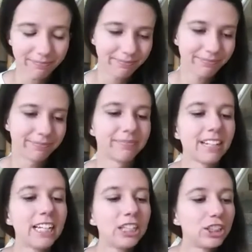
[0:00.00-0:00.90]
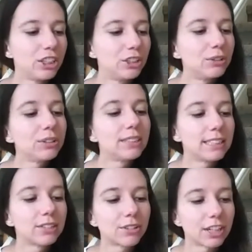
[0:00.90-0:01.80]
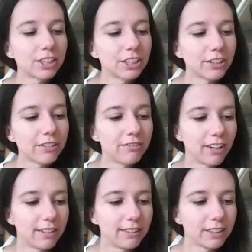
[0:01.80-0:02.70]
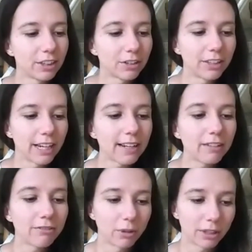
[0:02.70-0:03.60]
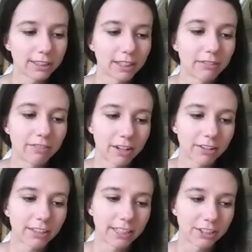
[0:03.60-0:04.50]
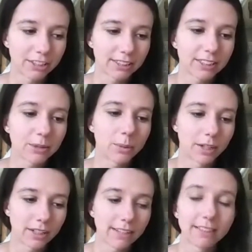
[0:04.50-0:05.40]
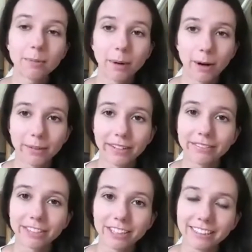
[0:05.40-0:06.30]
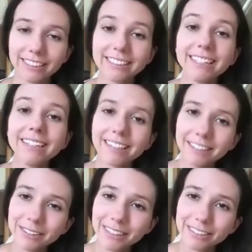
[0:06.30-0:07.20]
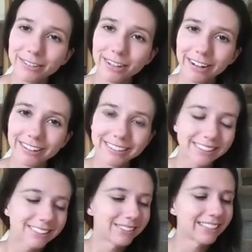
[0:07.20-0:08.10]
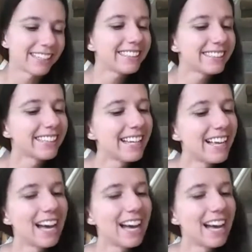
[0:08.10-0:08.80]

to use discretionary funds to create a force of federal agents to work in the Department of Justice. Thank you guys for the hearts. That's so nice.